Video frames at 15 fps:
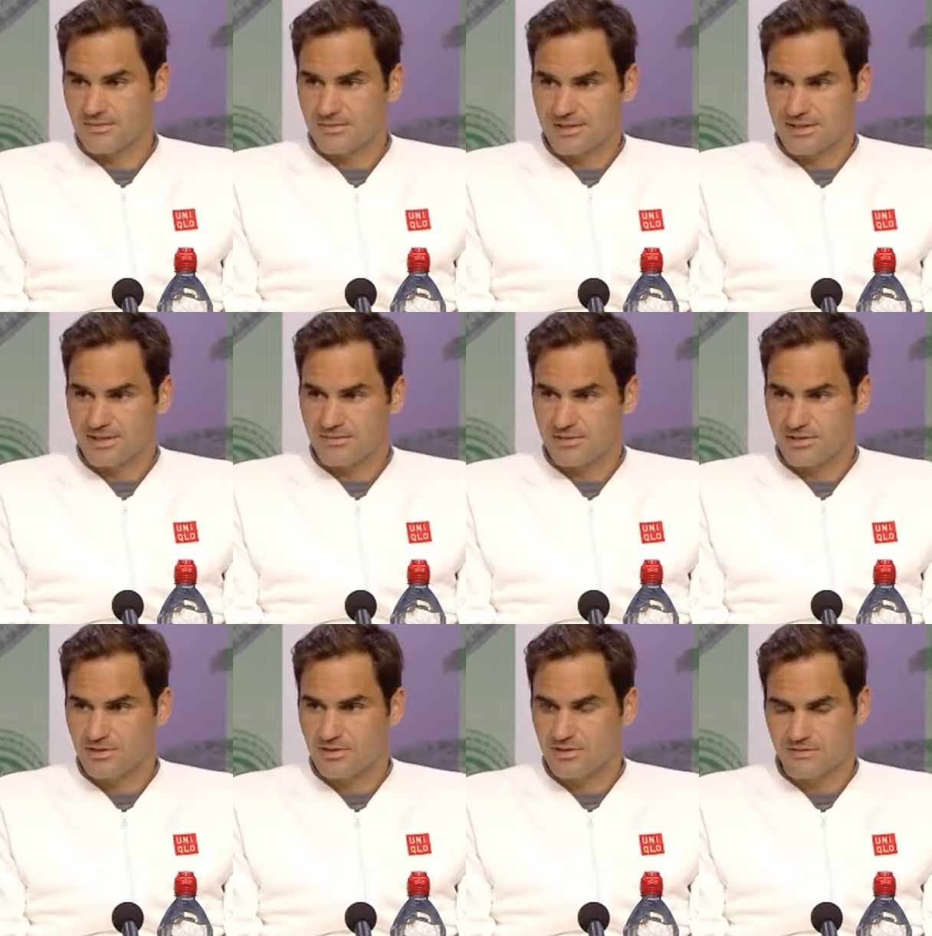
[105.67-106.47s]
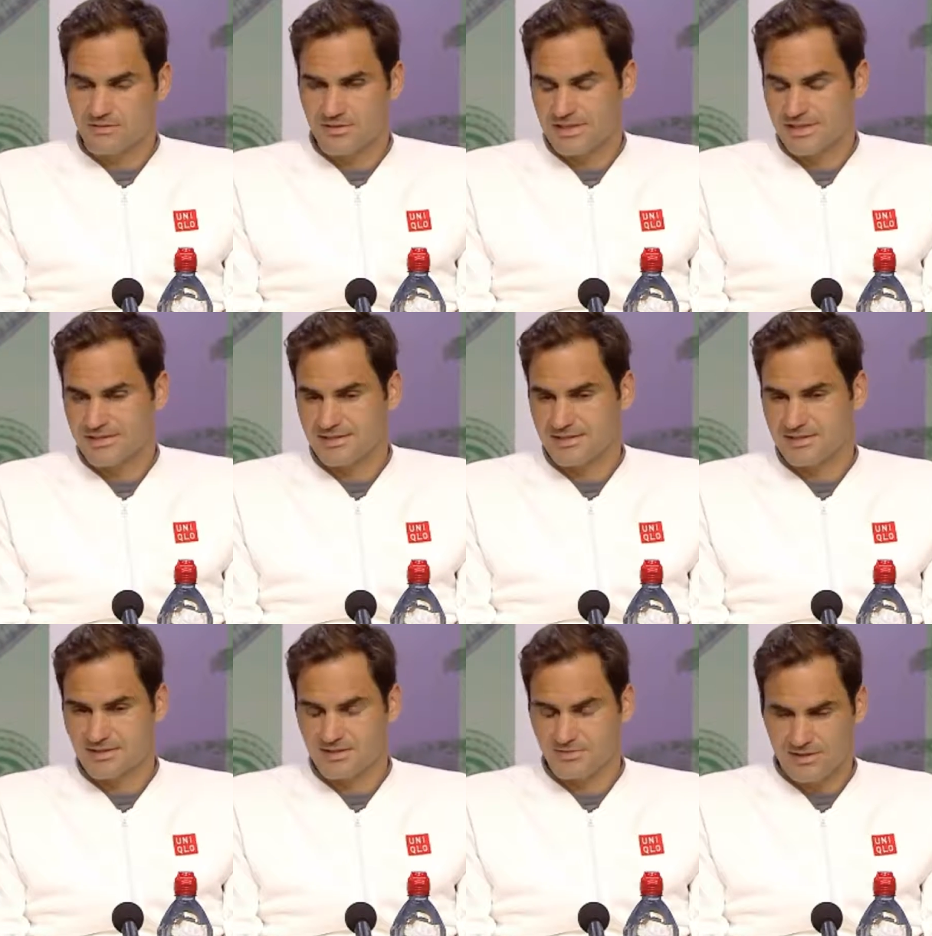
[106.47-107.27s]
Eye contact allows
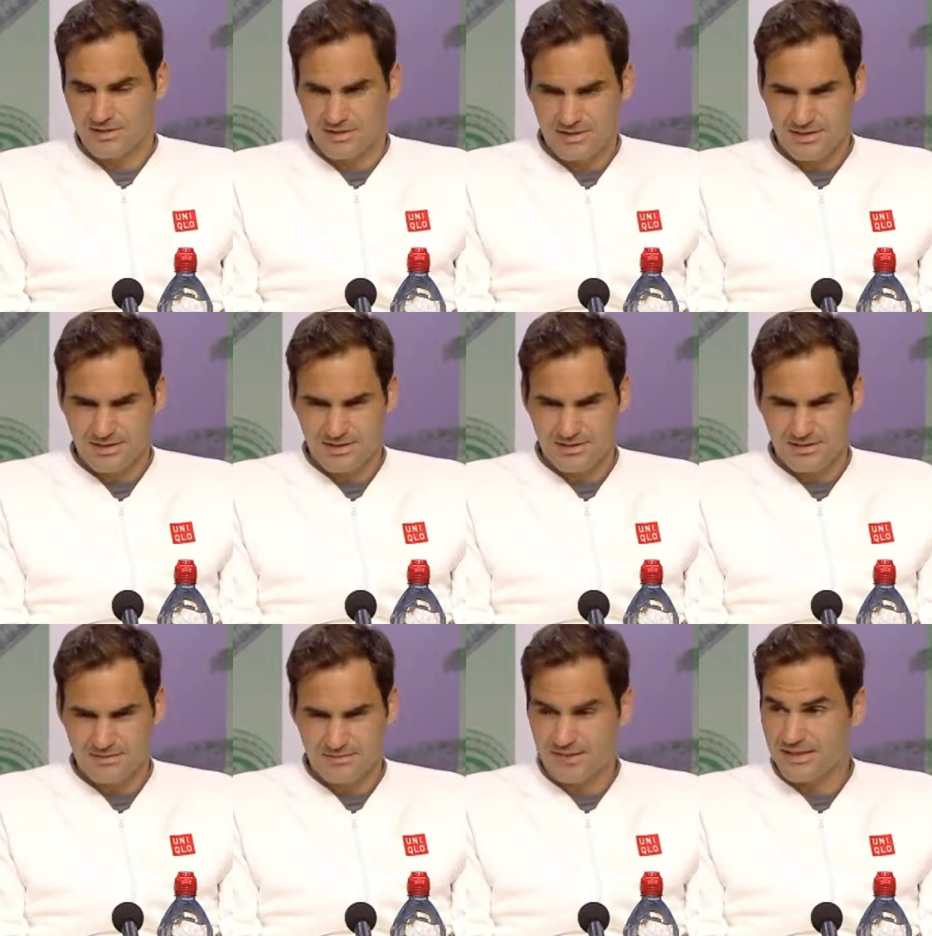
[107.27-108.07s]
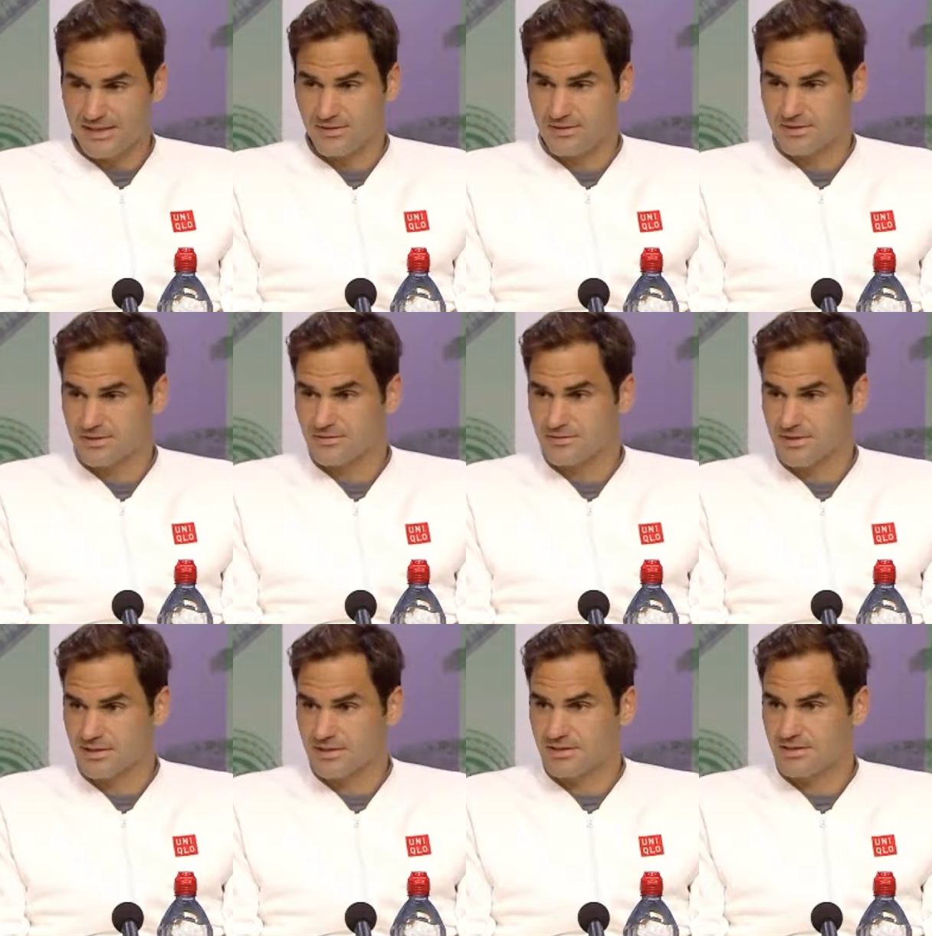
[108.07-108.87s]
the audience to feel like
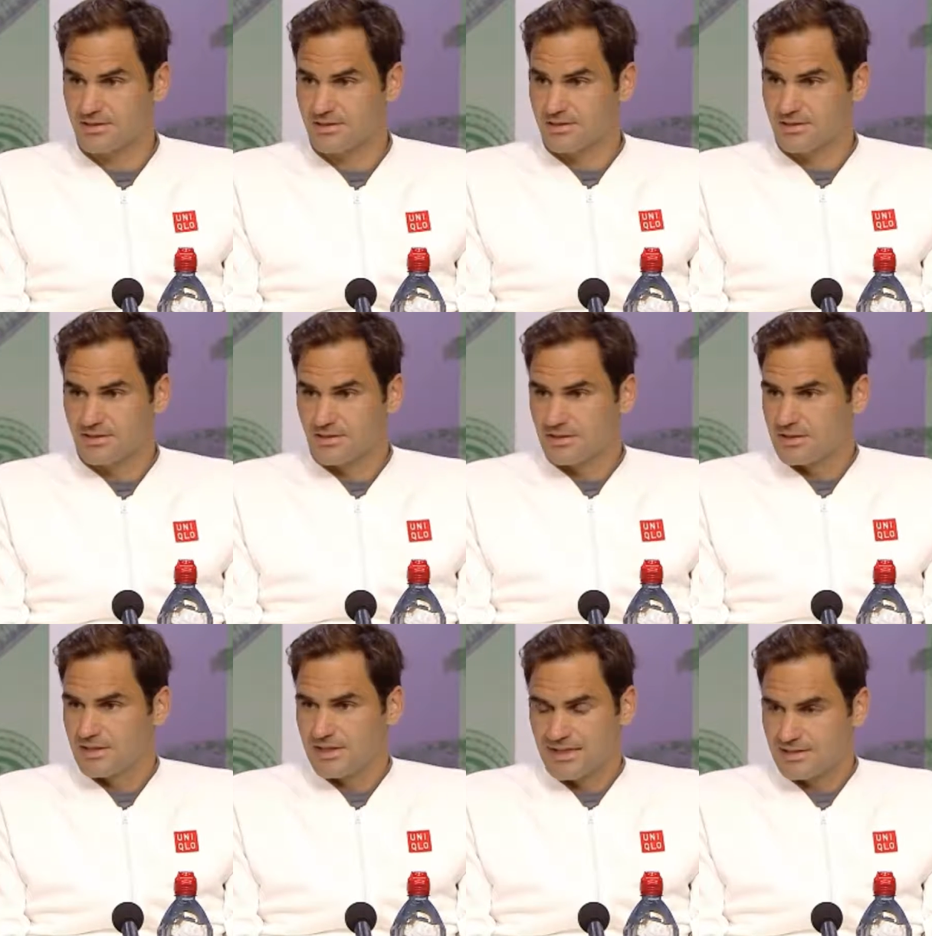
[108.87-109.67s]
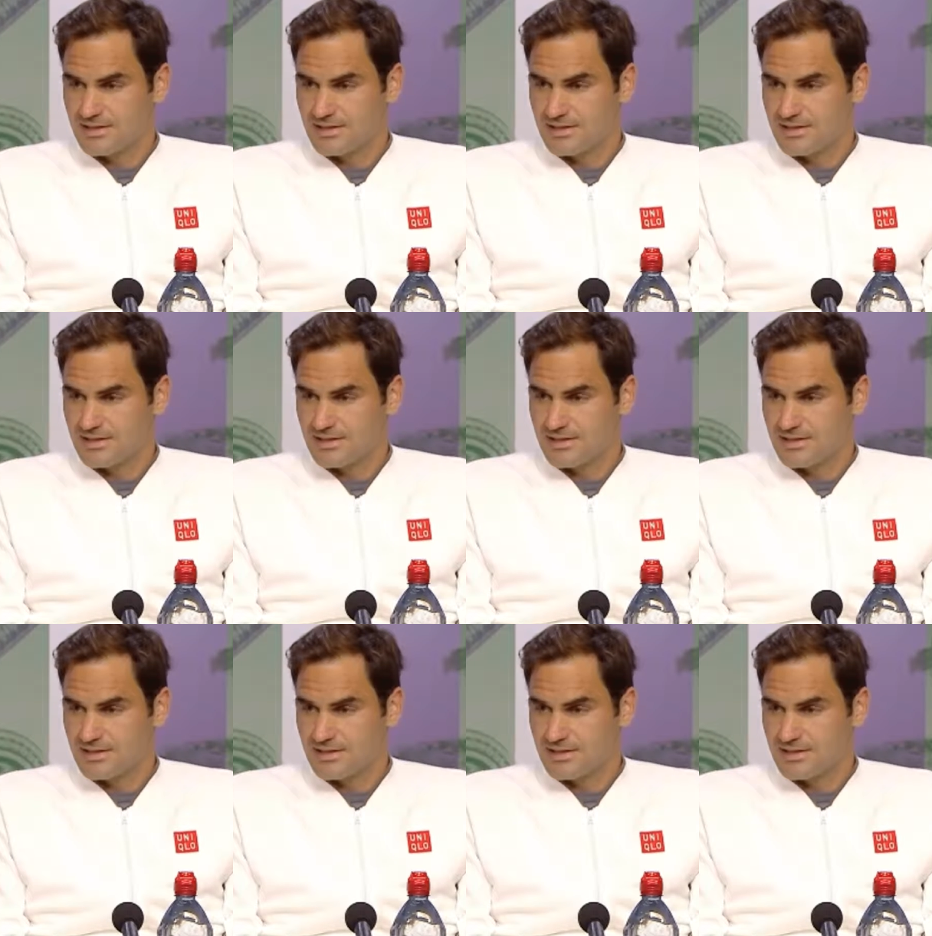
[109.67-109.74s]
they are the only